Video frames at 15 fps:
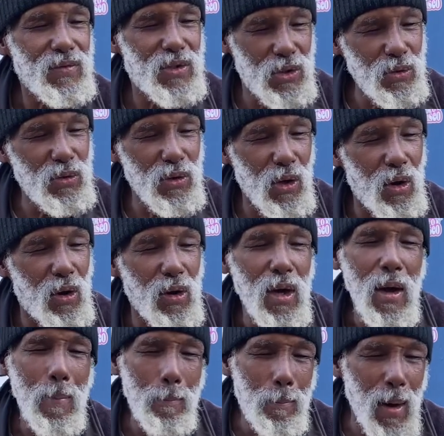Too okay. long.
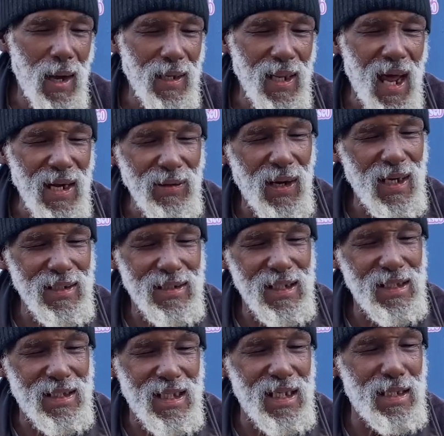But I know how to
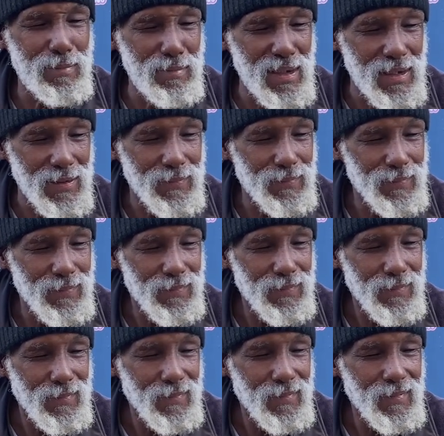take care of me.
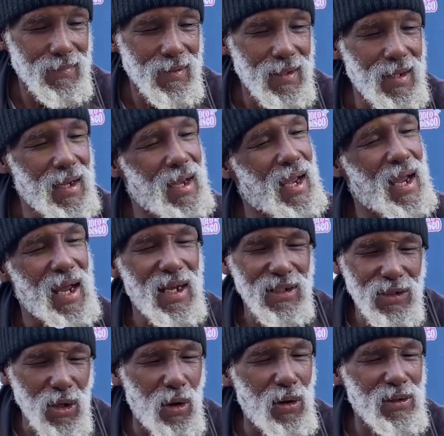As
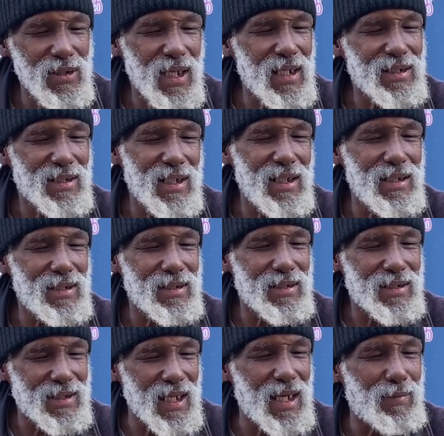long as I stay
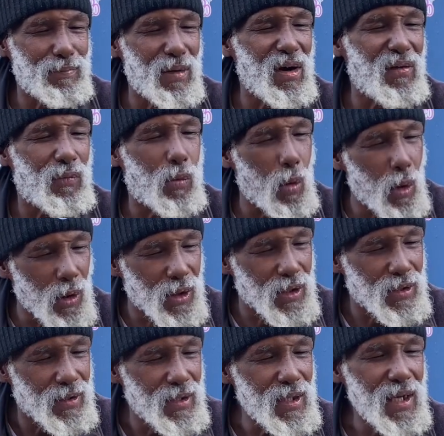stay above
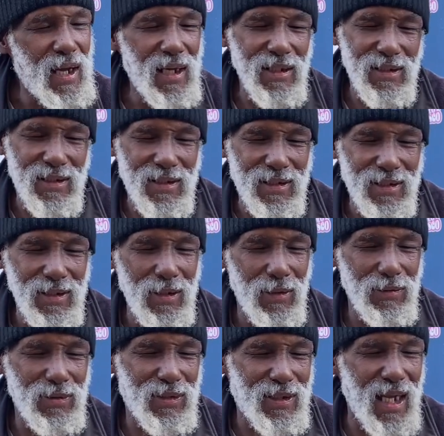water, as you
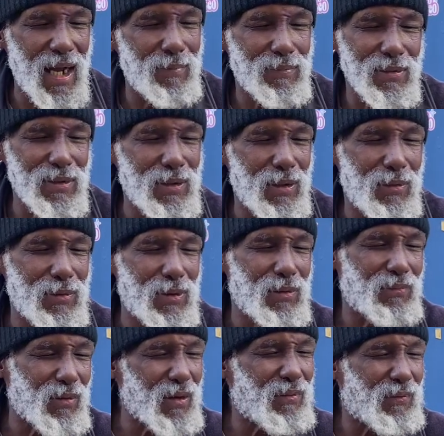know, stop you know the
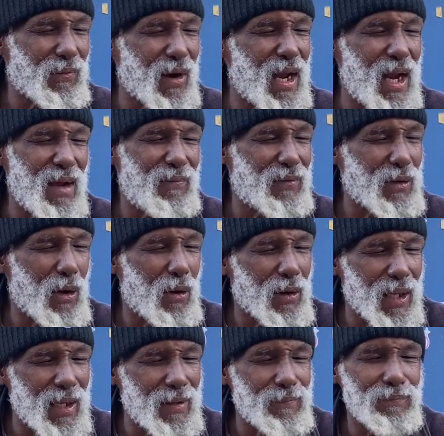riffraff and all
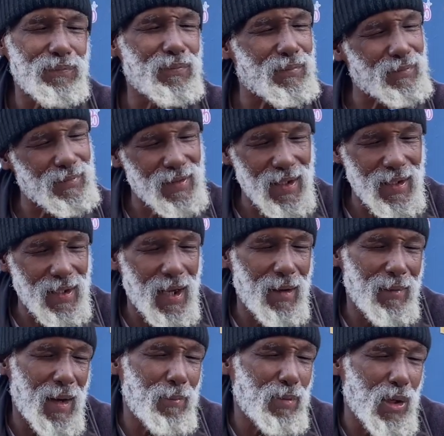that, then
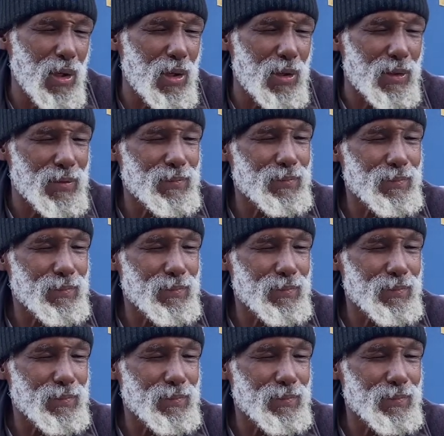I'm, I'm good.